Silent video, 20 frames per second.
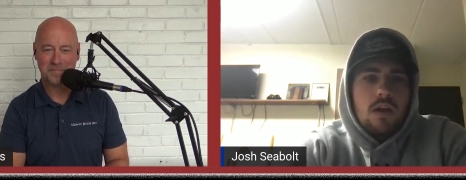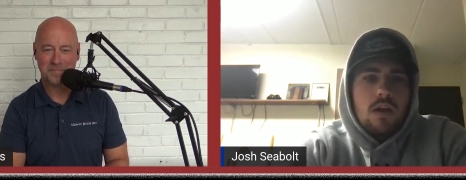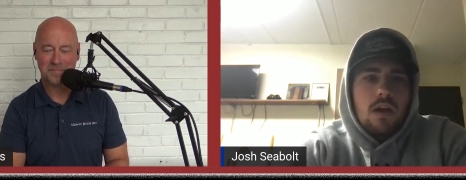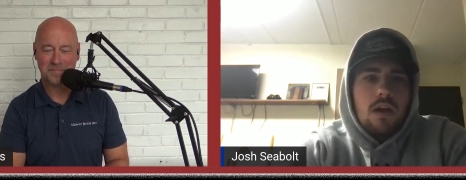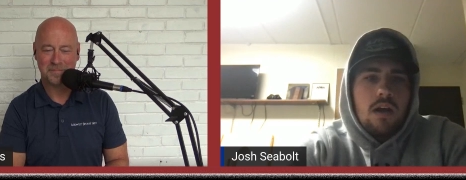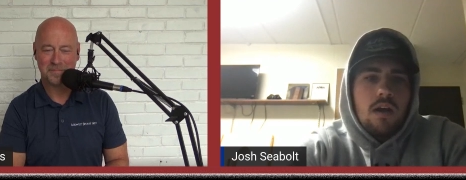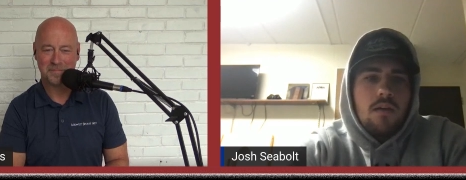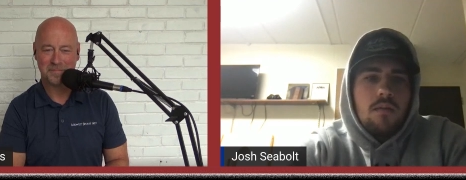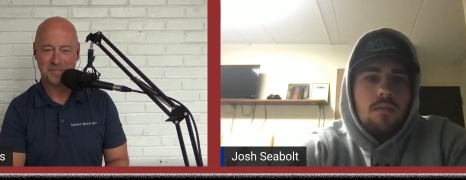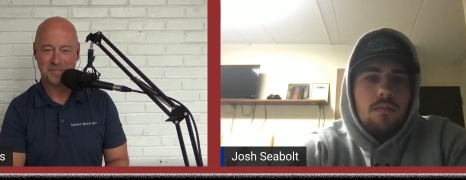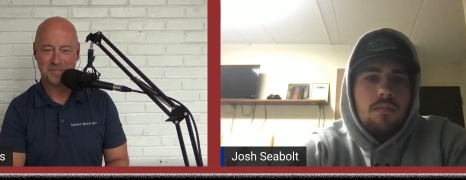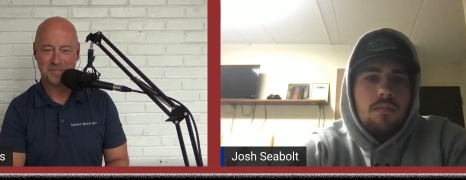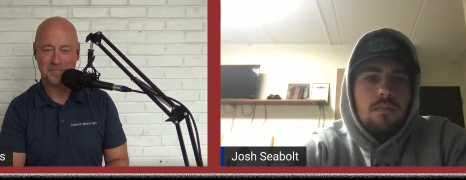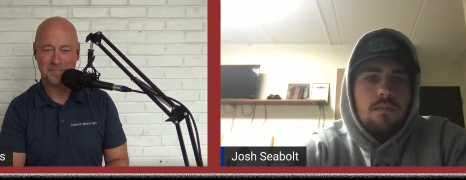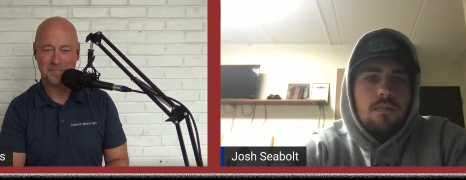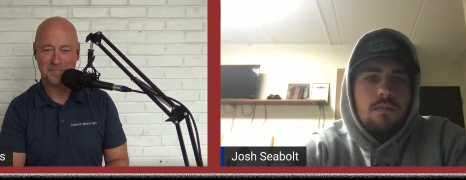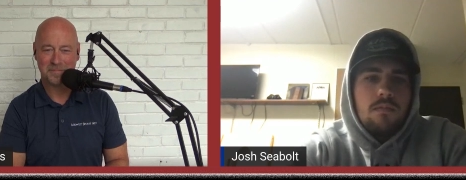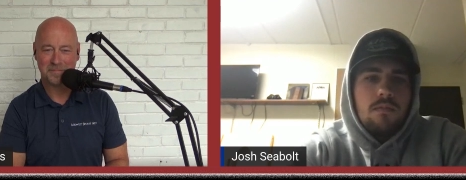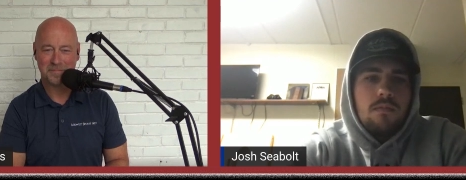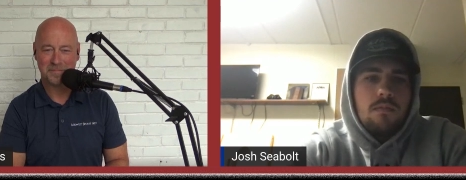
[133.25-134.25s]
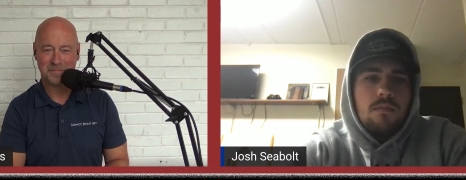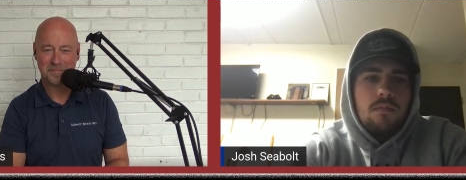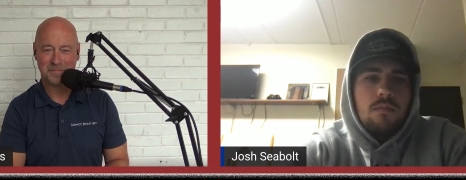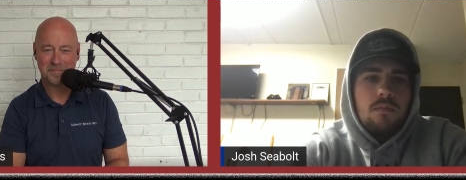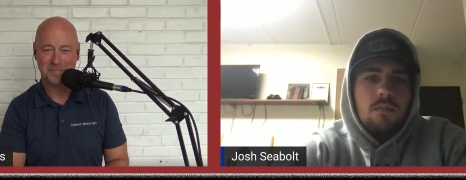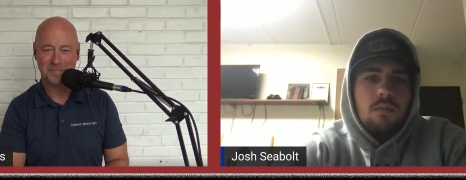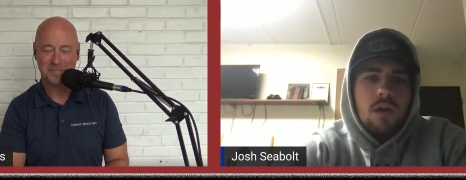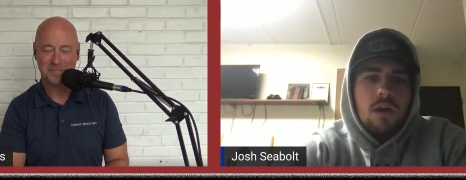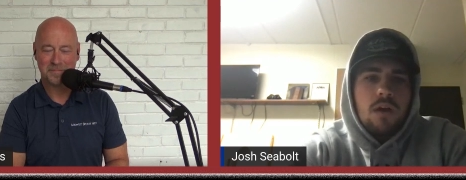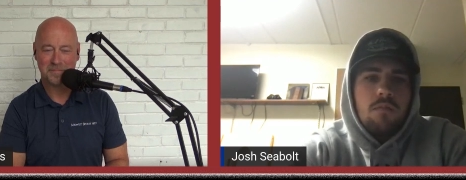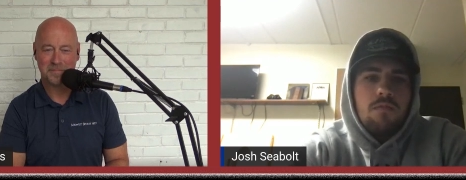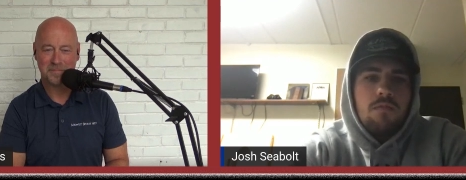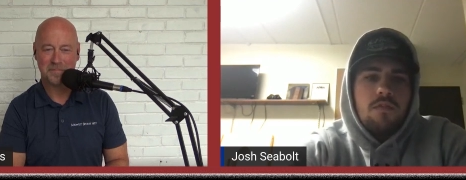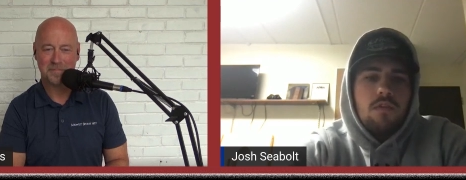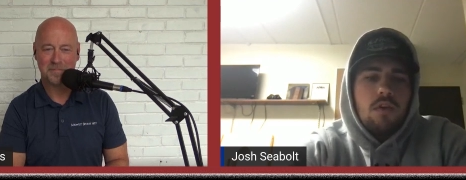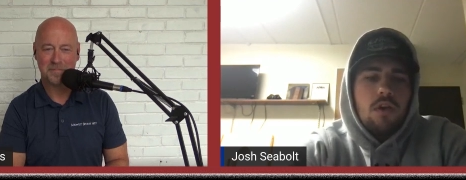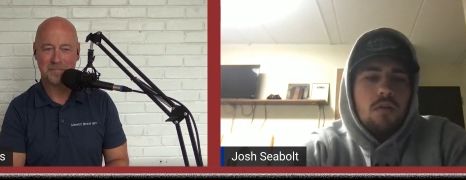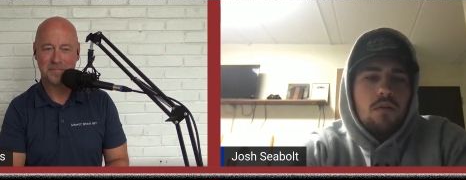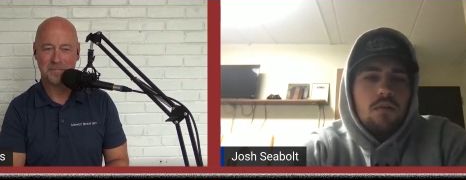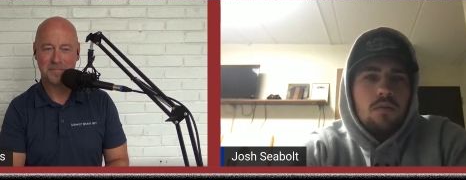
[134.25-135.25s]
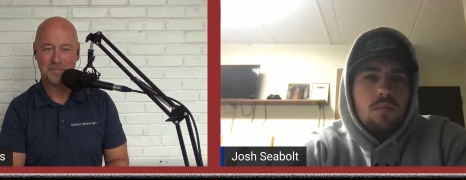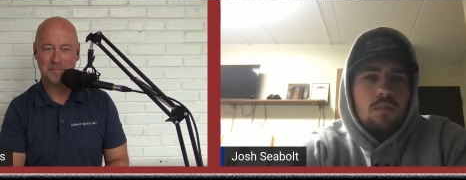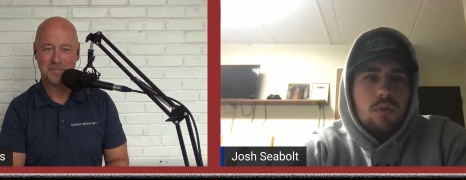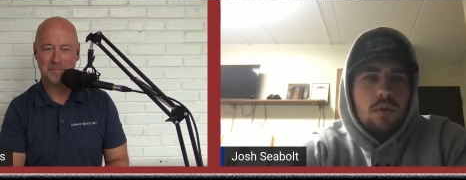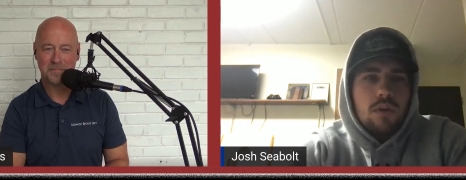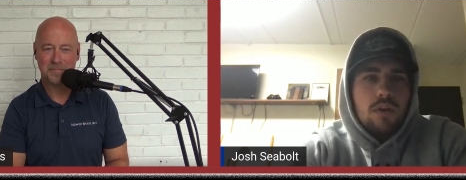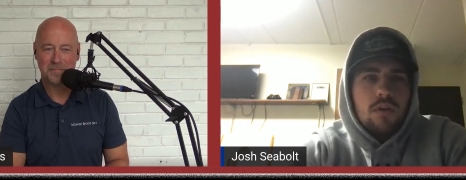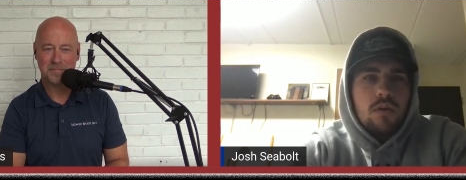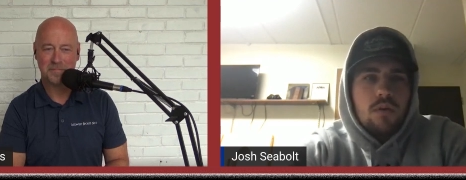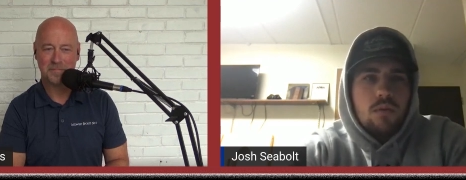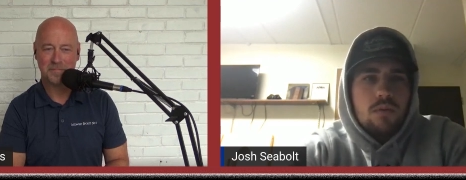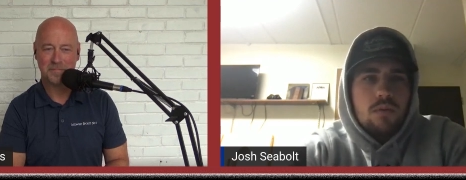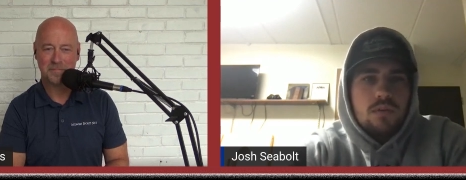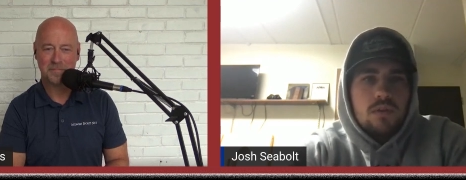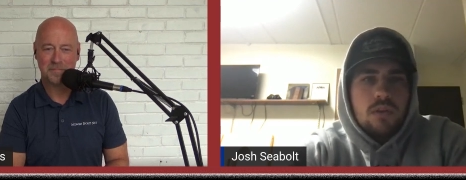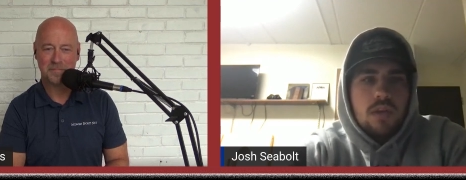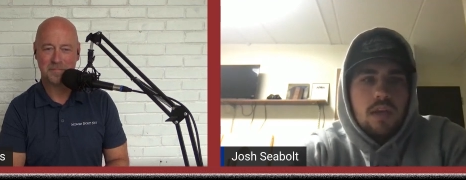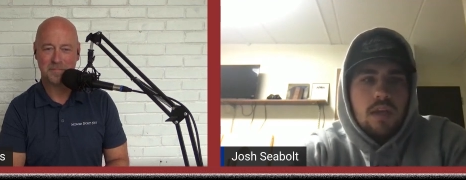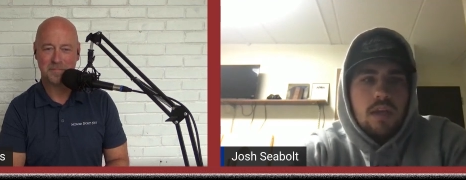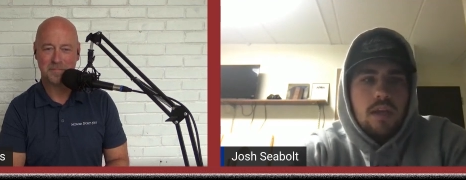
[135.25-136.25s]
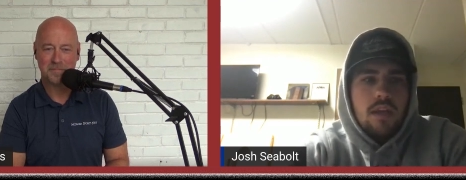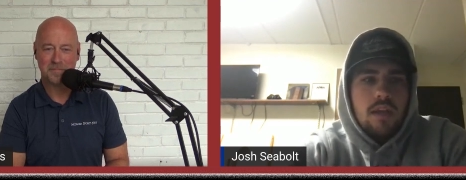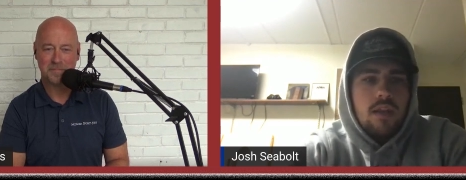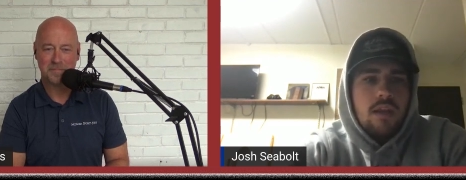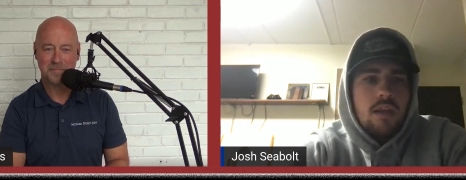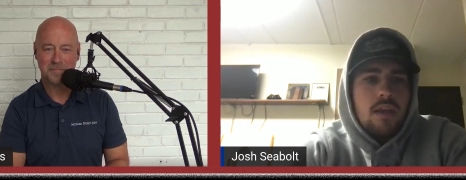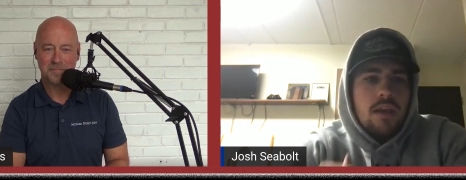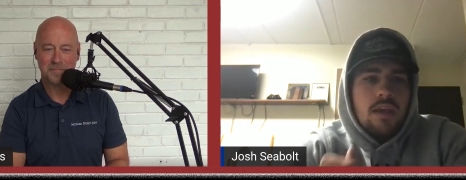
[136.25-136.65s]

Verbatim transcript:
Speaker 1: Um, up front, we're pretty old, and